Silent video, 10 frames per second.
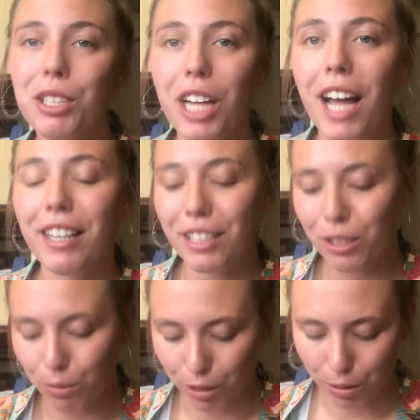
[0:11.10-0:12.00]

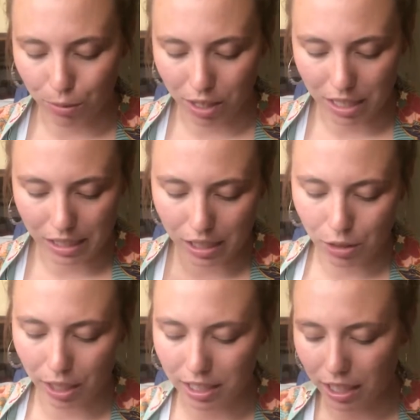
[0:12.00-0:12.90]
Challenge, which was
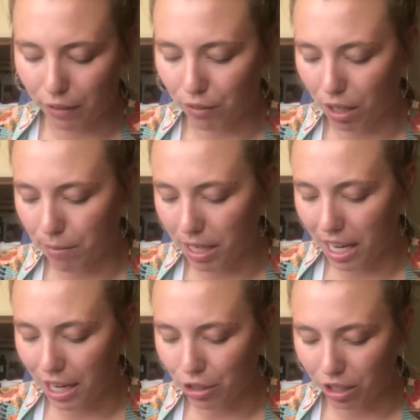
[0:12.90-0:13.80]
translated from an
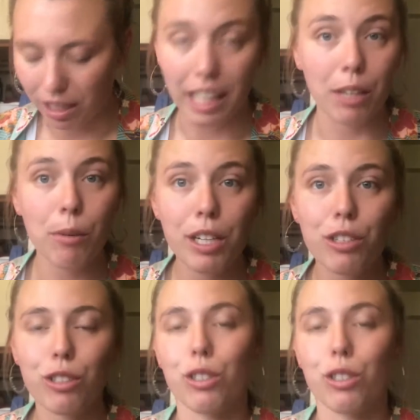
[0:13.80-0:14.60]
Asian language.